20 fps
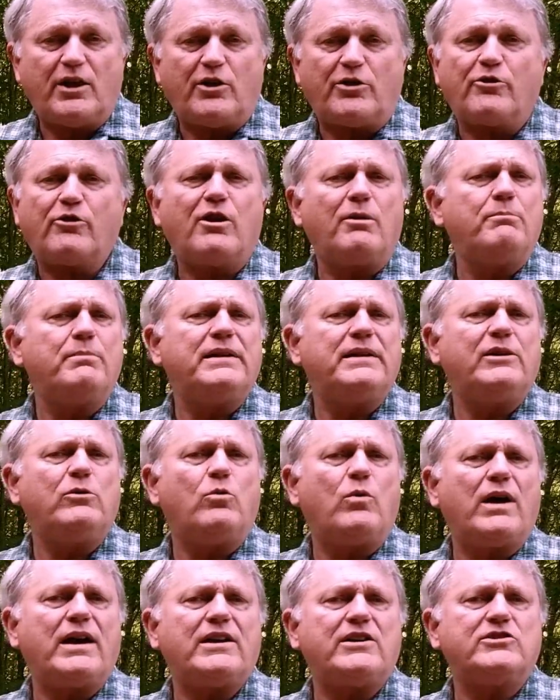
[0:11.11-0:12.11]
There are many
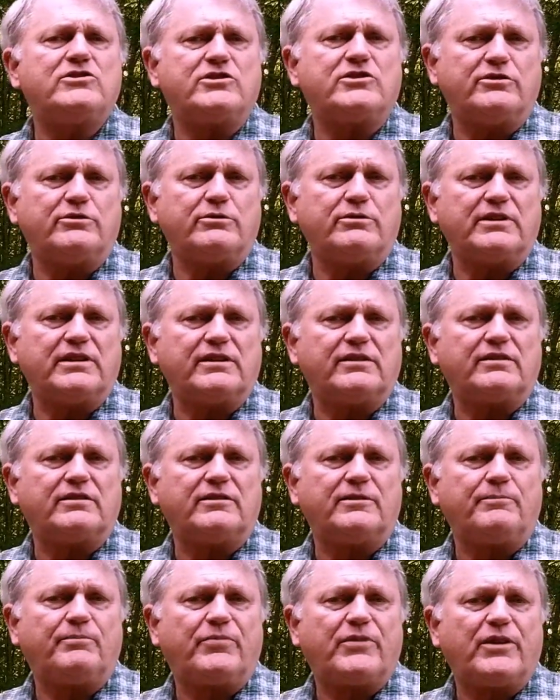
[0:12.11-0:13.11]
ways to do this.
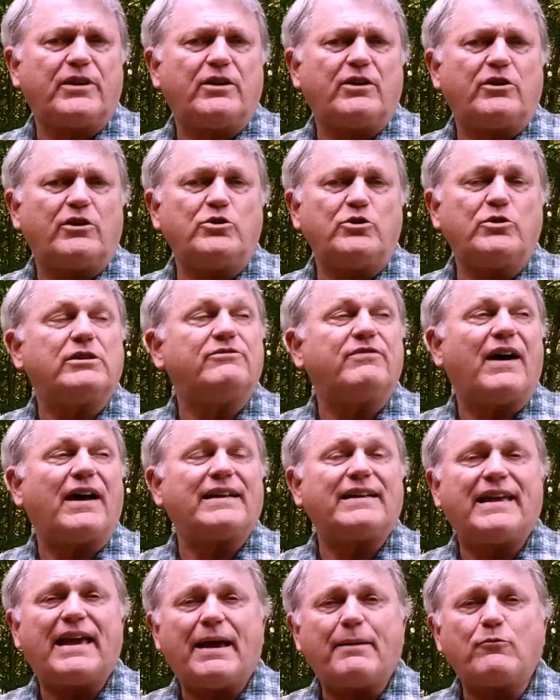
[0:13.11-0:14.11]
You can
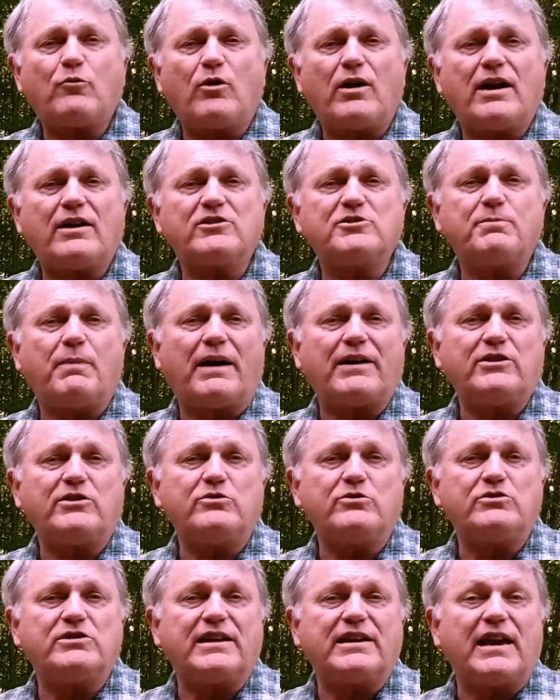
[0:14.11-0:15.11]
find campgrounds by
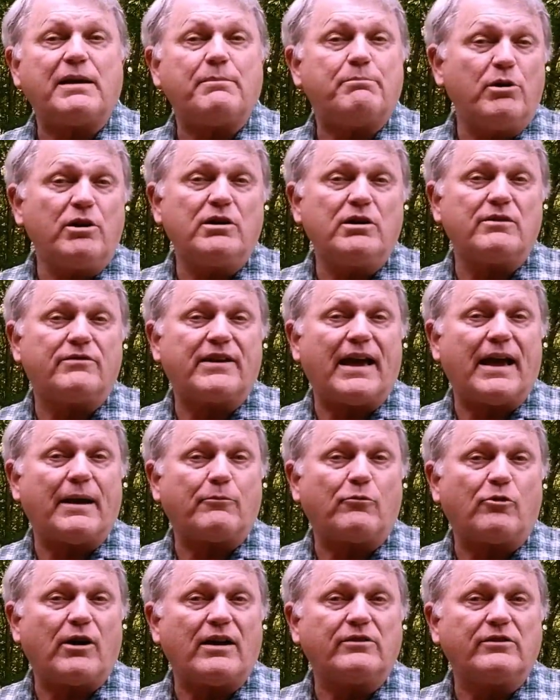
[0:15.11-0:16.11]
using a book of
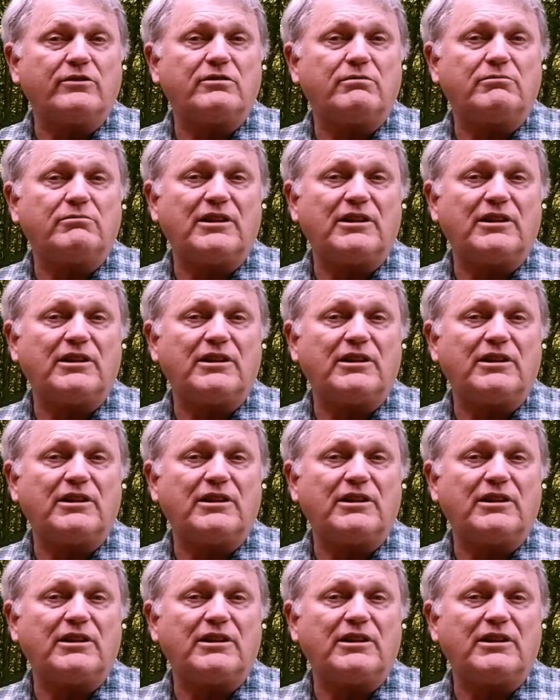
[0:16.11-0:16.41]
campgrounds,